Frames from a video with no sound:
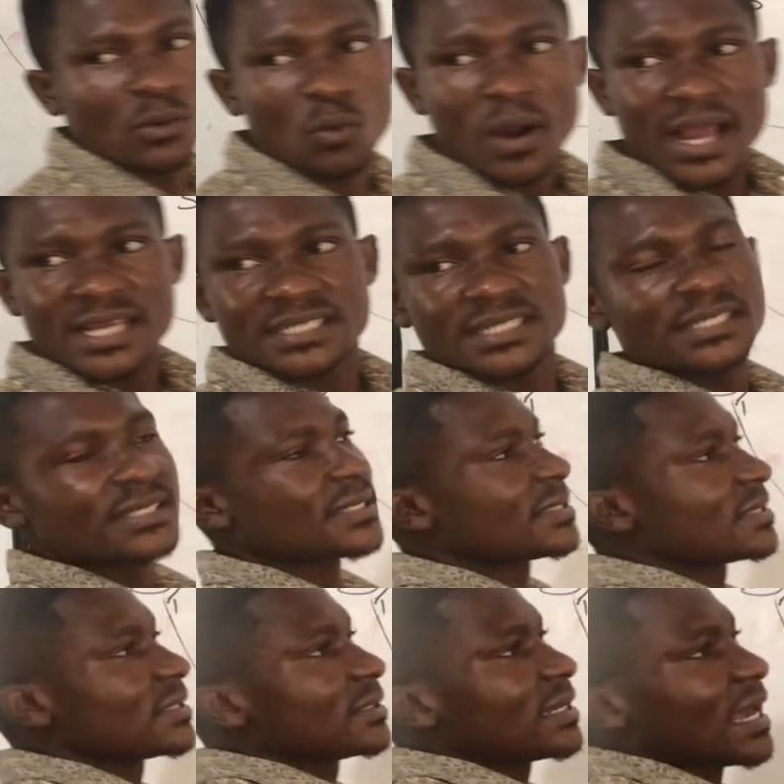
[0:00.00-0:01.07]
Why is it
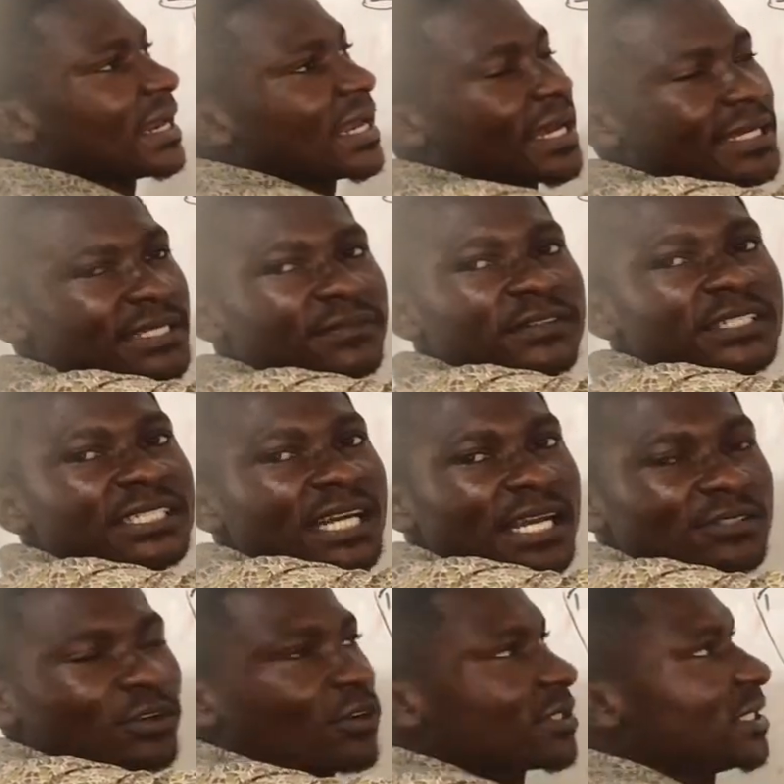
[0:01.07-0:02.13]
a negatively
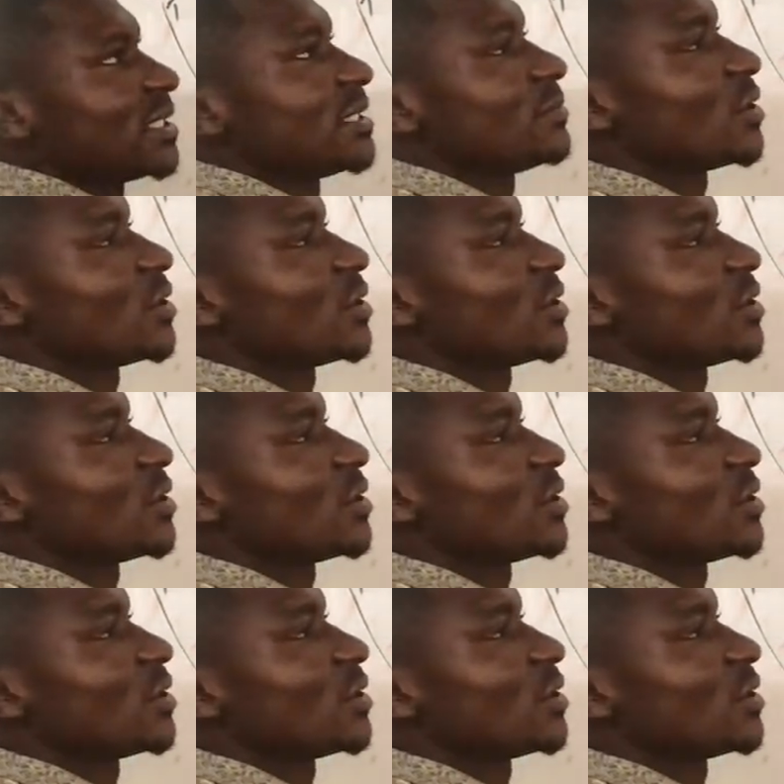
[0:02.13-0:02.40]
charged oxygen?